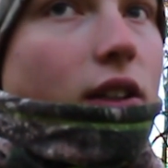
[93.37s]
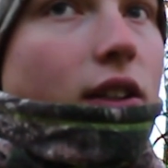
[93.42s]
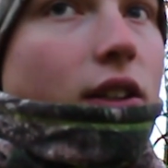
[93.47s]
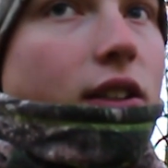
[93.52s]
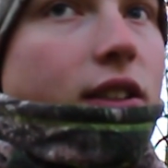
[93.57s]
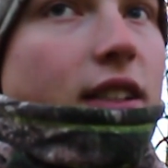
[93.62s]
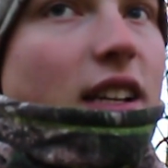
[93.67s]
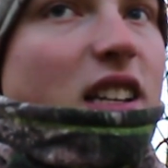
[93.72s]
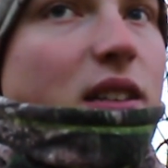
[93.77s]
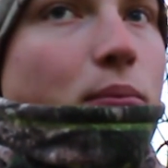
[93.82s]

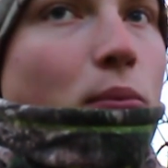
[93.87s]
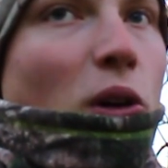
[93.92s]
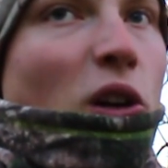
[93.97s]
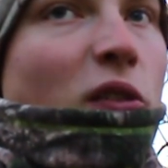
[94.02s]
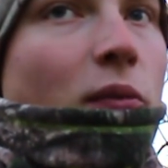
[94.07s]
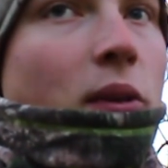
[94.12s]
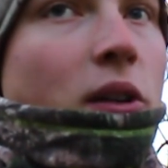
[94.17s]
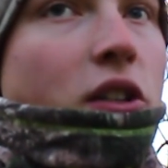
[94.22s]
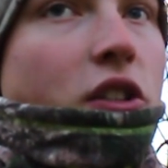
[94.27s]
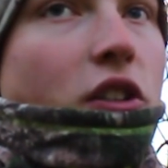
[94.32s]
Says
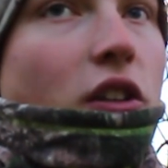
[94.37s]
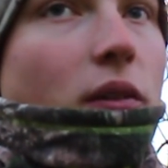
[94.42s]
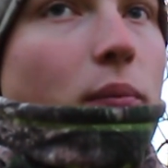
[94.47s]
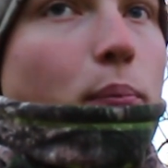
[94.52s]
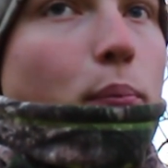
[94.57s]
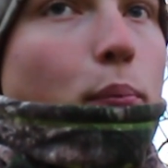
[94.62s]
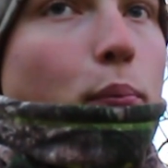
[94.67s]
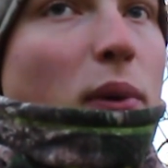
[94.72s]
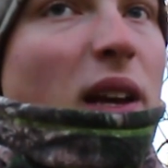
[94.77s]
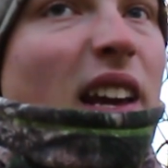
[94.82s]
movement should
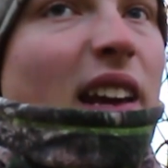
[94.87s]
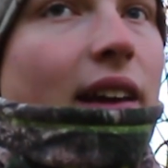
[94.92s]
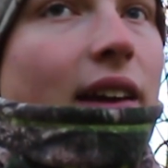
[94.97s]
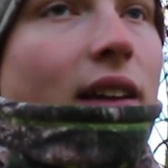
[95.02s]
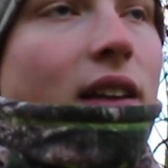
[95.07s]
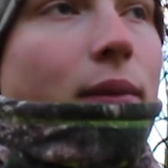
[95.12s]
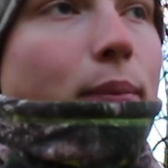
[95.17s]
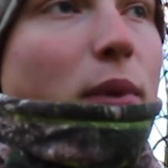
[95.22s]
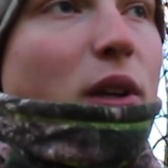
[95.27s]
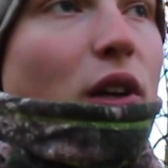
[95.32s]
peak
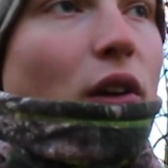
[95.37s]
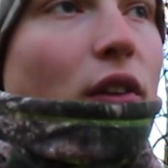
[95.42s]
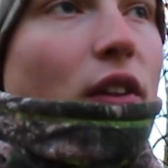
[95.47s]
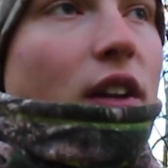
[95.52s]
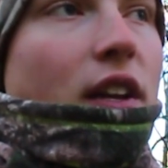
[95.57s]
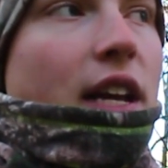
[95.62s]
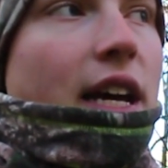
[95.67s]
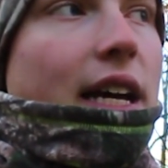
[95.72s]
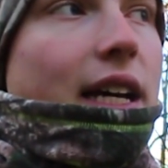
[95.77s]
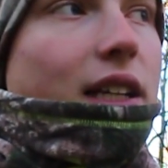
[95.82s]
in the middle of the
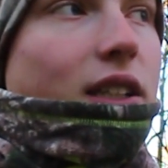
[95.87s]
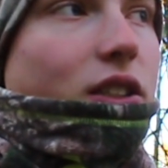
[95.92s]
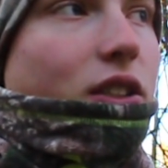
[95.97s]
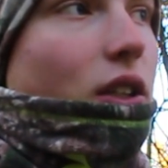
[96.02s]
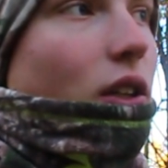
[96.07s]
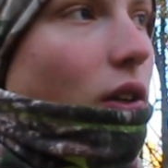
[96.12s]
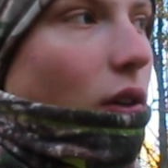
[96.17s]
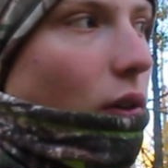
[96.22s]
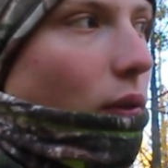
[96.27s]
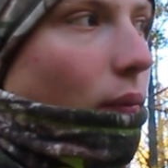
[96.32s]
day,
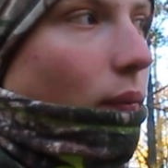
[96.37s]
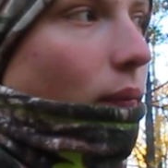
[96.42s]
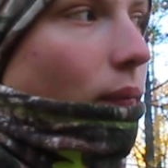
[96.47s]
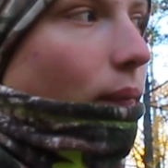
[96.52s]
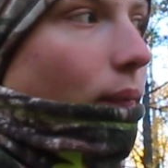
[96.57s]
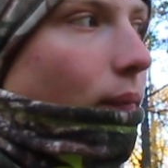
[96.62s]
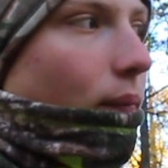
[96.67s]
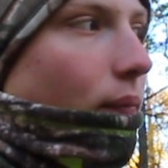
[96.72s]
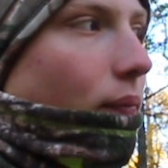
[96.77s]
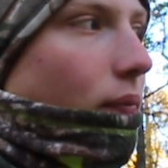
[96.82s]
so
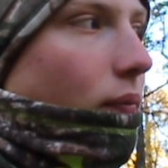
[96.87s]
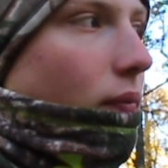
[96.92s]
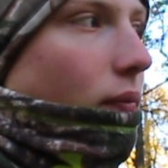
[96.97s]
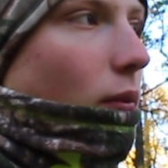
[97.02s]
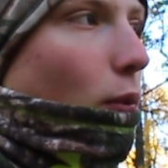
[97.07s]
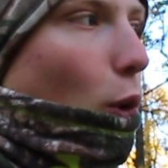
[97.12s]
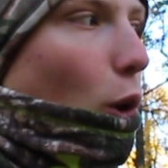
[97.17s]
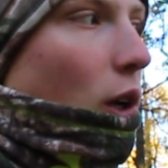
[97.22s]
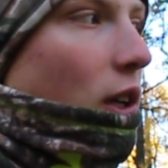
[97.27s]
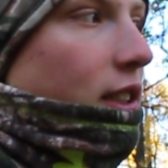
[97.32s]

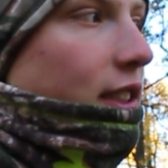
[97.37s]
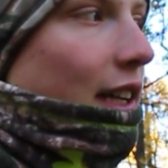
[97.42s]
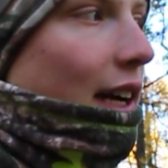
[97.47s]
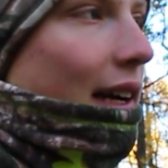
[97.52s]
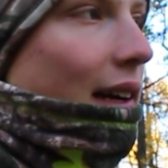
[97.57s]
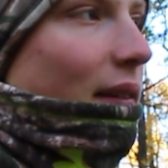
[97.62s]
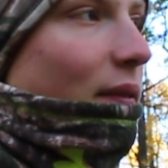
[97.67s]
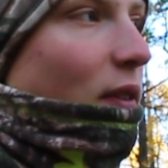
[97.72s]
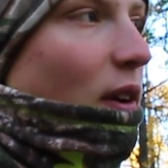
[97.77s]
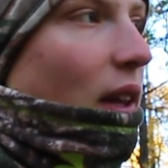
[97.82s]
we're
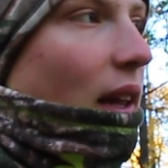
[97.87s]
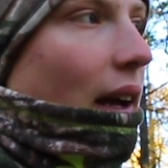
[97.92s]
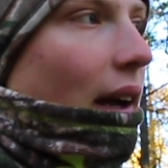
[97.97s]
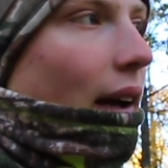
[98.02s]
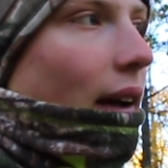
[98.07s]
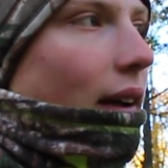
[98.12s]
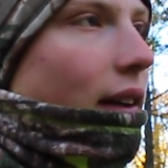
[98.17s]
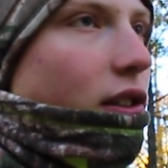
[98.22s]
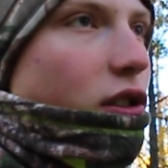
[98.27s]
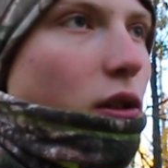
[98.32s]
excited for
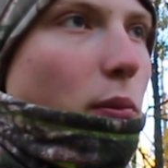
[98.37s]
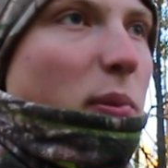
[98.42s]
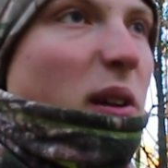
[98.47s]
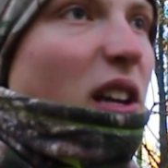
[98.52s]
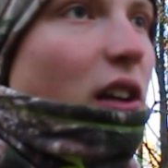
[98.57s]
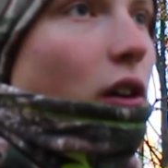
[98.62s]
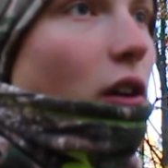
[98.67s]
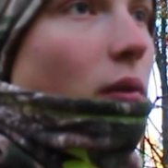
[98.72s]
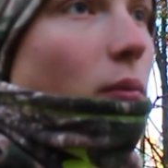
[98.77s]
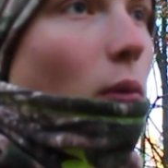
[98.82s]
that. It should be
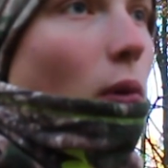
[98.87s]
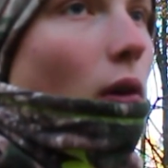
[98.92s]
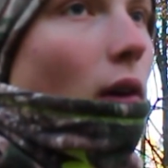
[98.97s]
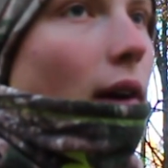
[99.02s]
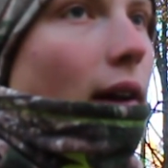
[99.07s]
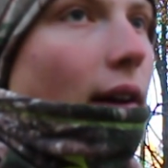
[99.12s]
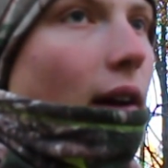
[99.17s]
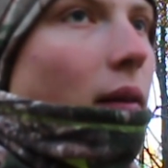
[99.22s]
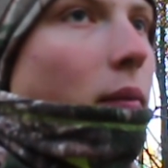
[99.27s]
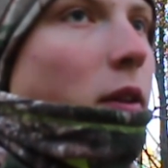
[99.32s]
a good
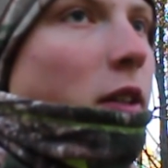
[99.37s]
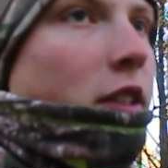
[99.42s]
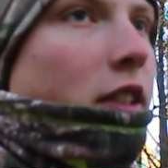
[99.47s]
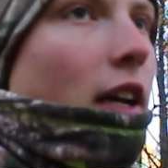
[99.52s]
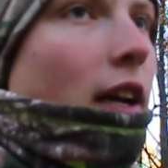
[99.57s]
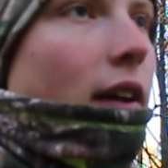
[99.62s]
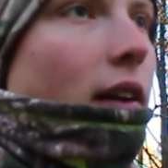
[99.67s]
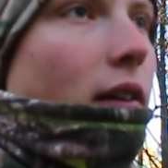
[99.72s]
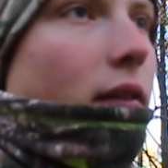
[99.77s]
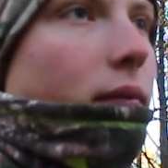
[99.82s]
morning. I'm
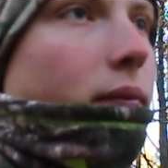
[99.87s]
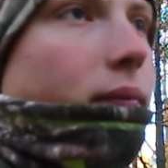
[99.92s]
excited.